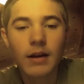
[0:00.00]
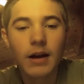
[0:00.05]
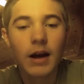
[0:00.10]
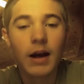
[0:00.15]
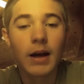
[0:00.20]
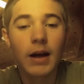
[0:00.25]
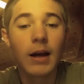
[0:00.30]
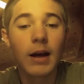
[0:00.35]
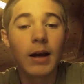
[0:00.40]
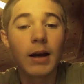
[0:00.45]

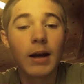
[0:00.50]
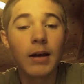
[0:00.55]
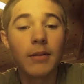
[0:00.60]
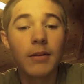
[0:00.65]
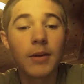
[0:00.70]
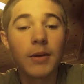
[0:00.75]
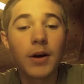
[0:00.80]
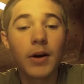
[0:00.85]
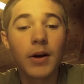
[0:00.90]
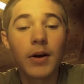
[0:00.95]
I
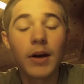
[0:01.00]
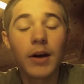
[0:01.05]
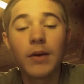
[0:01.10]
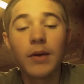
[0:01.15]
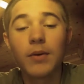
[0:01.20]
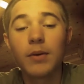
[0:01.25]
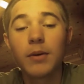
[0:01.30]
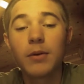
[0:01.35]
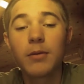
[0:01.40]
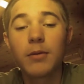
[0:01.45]
am going
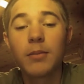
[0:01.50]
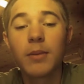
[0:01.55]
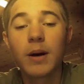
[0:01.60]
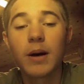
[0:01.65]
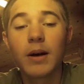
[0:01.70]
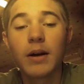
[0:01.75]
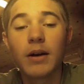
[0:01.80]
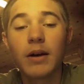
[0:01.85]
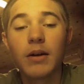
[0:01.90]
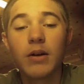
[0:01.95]
with
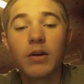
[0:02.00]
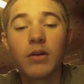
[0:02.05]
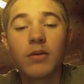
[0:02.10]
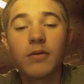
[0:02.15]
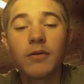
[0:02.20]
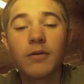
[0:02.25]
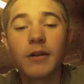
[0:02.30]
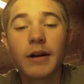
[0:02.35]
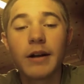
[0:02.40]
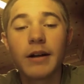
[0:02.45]
my
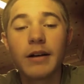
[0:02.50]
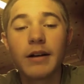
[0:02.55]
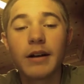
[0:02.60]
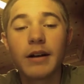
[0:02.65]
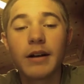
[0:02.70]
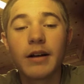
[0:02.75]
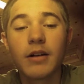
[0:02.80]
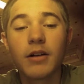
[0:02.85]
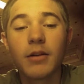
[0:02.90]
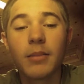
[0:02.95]
girlfriend
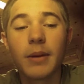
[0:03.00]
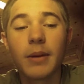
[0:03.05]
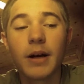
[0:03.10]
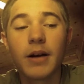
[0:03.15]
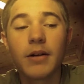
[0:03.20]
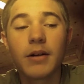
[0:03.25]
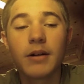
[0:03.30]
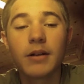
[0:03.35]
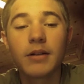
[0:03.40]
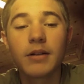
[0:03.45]
and her
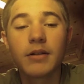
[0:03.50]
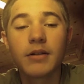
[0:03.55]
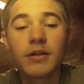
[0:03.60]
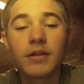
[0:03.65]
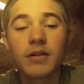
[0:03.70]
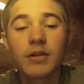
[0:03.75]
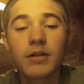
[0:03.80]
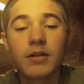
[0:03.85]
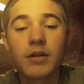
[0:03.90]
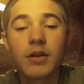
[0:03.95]

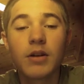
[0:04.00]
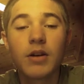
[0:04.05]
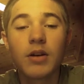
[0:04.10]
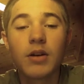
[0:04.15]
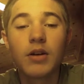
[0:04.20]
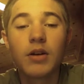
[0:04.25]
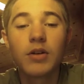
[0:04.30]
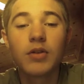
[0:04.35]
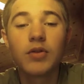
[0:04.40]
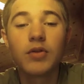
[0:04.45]
parents
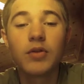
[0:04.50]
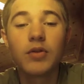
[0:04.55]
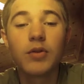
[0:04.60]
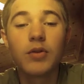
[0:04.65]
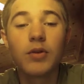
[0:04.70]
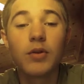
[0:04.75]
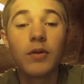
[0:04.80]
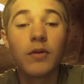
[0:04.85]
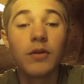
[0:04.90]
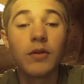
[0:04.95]
to
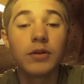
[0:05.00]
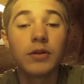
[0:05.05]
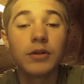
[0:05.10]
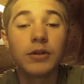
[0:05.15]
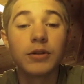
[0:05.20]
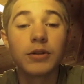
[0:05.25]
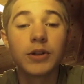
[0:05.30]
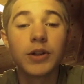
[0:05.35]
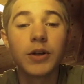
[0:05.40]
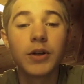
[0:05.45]

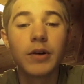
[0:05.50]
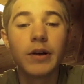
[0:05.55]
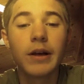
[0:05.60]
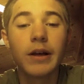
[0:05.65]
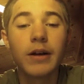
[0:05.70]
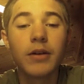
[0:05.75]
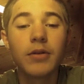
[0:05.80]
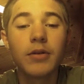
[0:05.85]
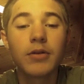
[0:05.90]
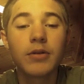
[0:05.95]
Universal
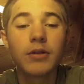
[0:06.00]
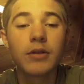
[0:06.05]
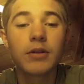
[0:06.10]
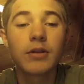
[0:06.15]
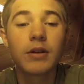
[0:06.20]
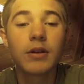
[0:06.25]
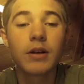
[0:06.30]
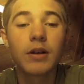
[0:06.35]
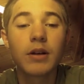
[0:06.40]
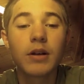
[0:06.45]

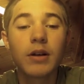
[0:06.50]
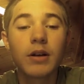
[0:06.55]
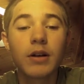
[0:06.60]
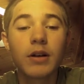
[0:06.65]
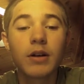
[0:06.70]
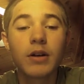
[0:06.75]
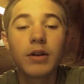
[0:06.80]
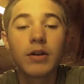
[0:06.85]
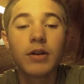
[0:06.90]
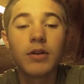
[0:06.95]
Studios
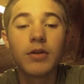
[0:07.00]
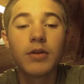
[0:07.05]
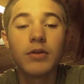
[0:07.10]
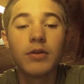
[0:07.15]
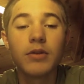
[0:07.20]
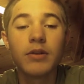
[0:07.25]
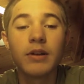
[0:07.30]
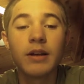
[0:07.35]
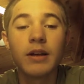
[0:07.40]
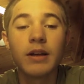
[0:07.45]
to
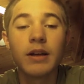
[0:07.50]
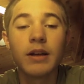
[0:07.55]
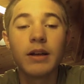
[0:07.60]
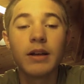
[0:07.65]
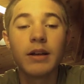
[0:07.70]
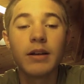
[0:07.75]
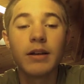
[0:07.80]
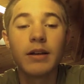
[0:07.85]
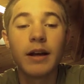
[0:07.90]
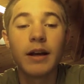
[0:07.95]

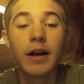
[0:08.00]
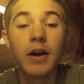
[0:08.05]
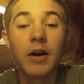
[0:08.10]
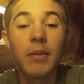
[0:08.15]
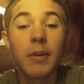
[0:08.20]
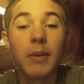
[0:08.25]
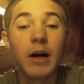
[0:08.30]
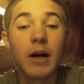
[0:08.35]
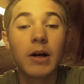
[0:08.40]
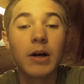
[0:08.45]
see the
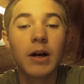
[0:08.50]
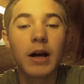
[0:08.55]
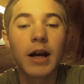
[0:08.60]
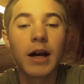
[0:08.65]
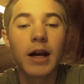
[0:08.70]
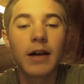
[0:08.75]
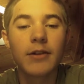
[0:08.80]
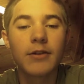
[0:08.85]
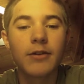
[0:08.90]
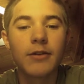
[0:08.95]
Harry Potter
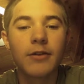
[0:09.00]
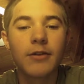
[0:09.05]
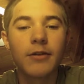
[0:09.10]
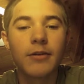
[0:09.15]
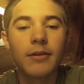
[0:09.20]
castle